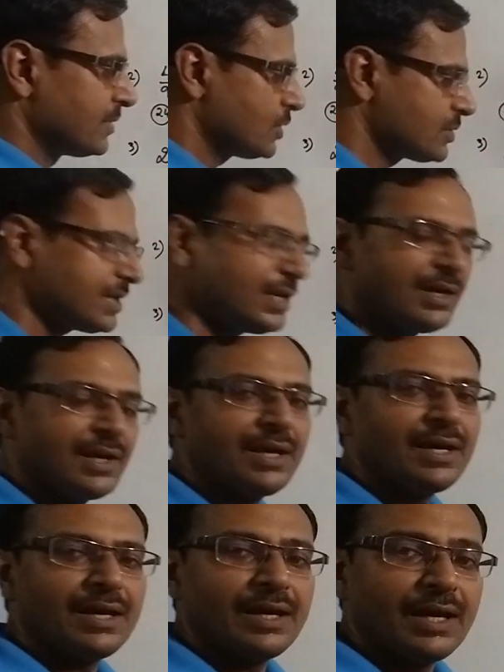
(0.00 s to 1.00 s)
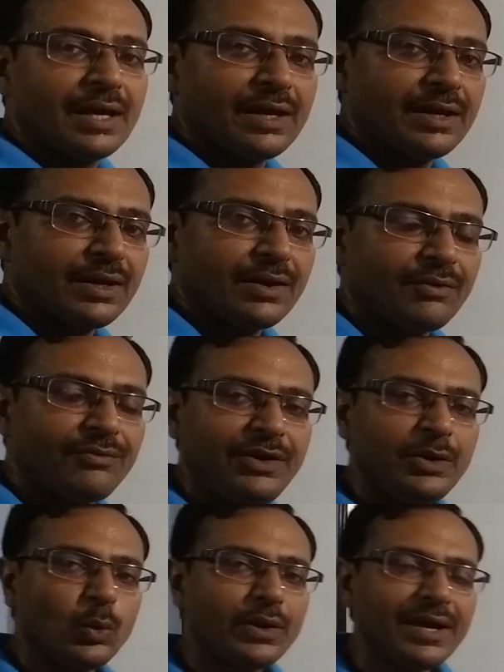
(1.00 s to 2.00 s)
So see, we
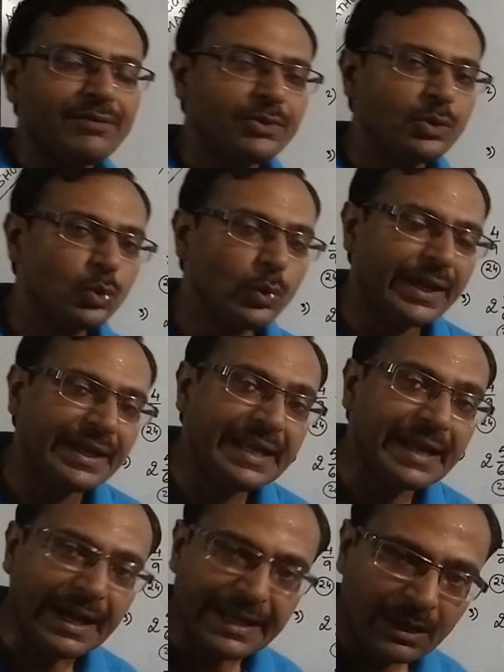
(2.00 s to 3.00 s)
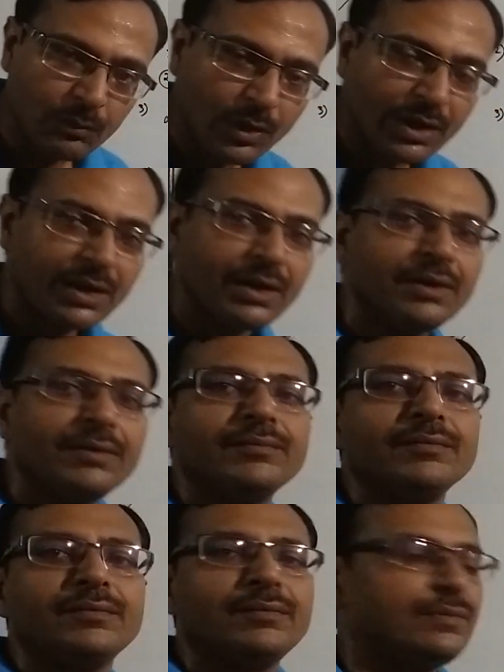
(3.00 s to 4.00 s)
don't have to do any writing work,
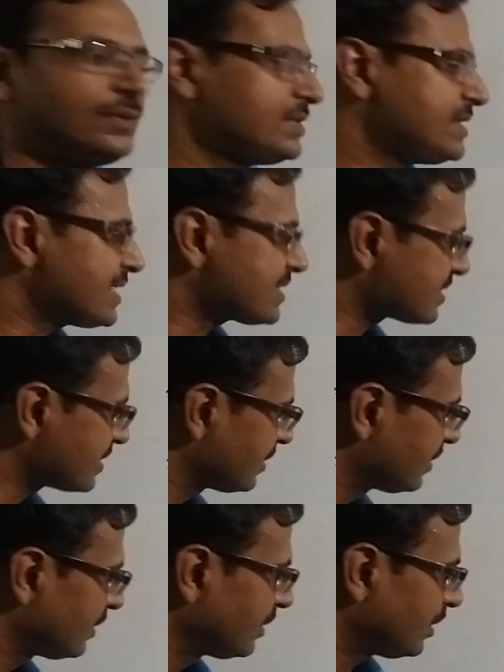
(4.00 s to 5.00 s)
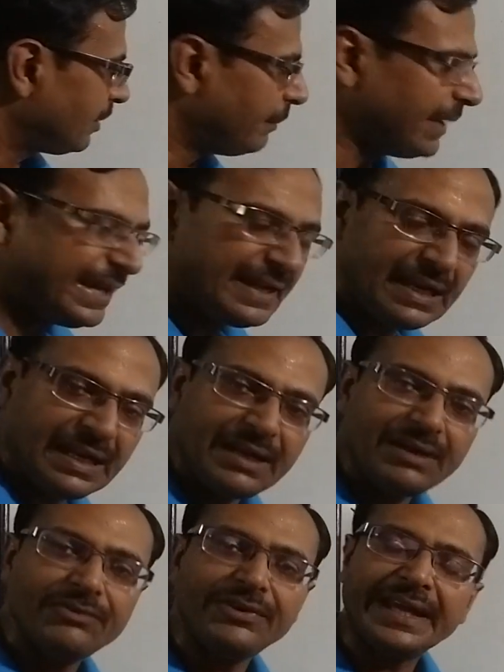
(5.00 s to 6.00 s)
just
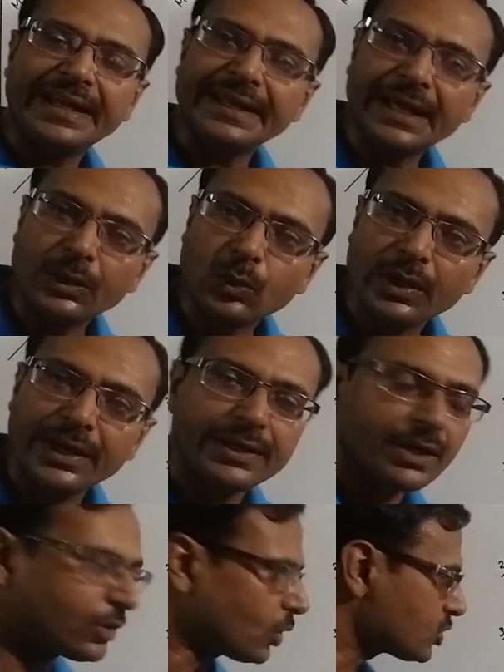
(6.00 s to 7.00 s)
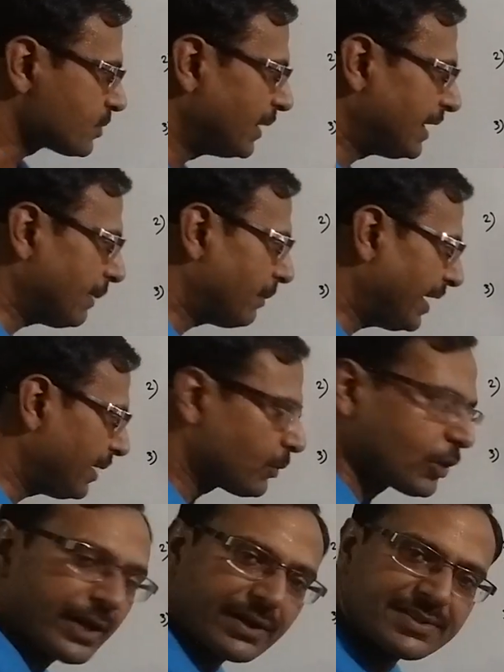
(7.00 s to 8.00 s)
mentally we can calculate the cross
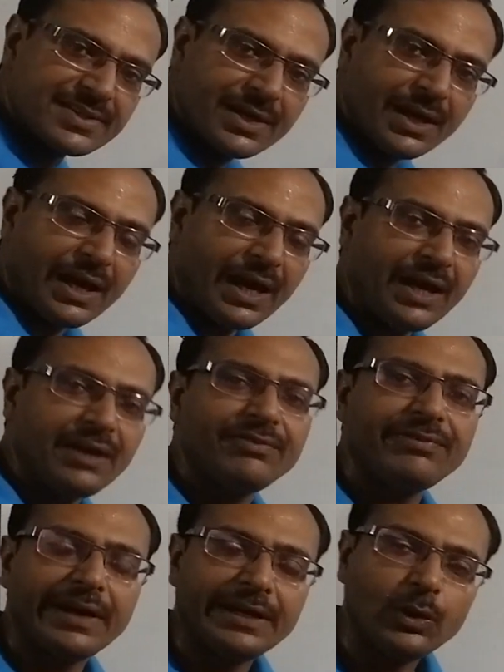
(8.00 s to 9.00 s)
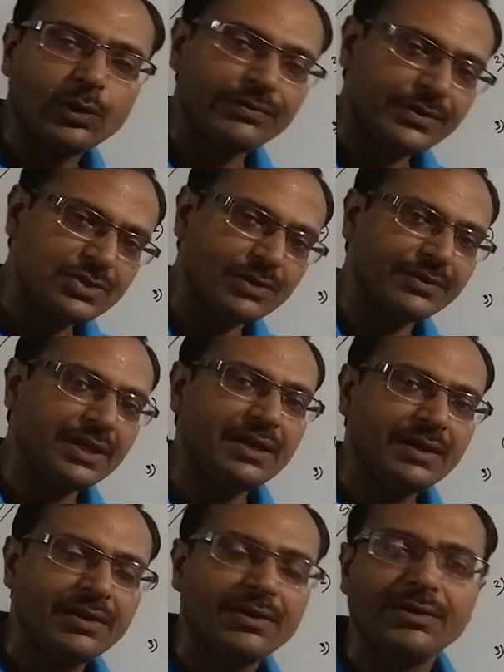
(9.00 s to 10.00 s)
multiplied products and find out which of the
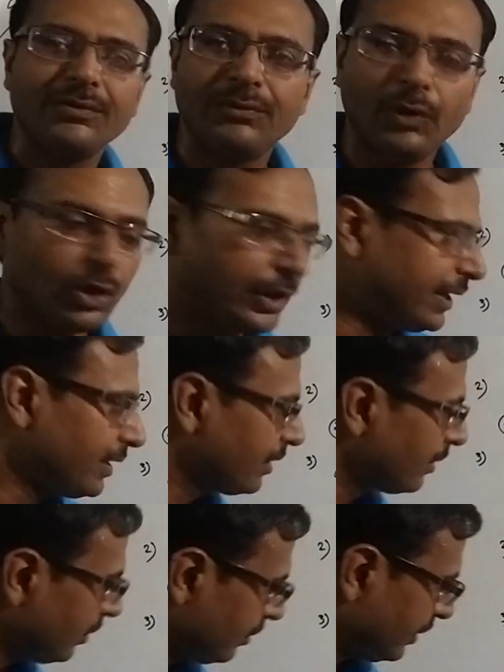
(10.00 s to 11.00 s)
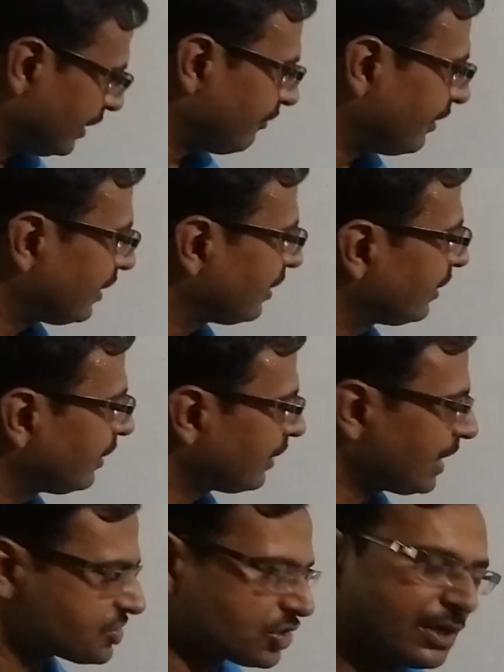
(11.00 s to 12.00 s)
following given
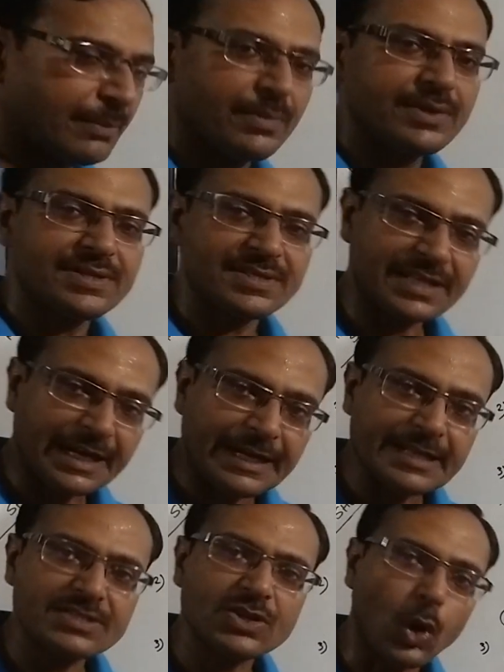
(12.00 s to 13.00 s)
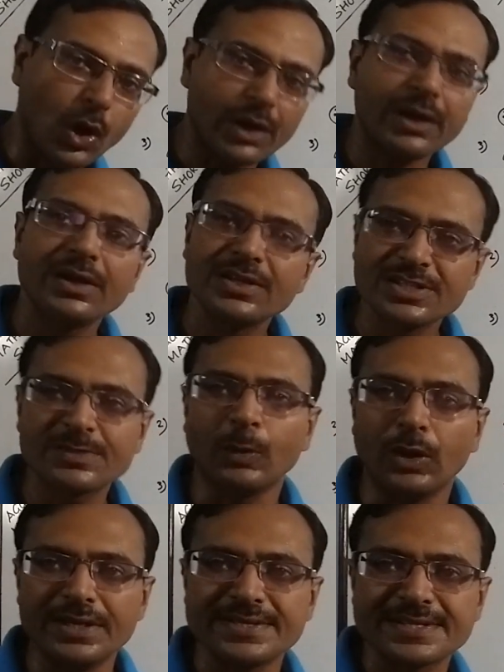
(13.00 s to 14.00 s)
rational numbers is greatest or
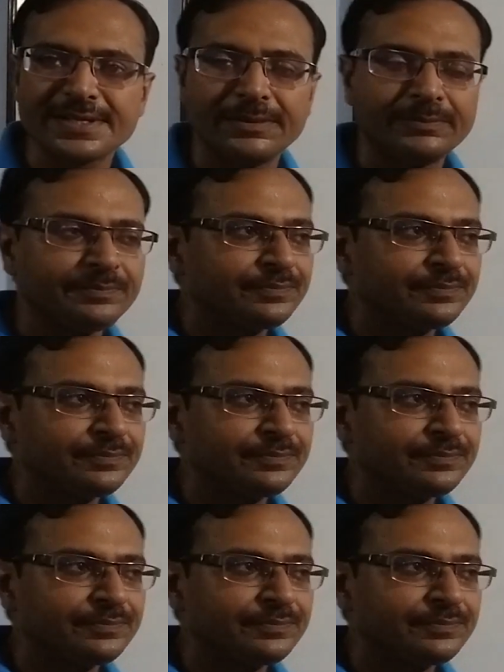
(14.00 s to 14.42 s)
smallest.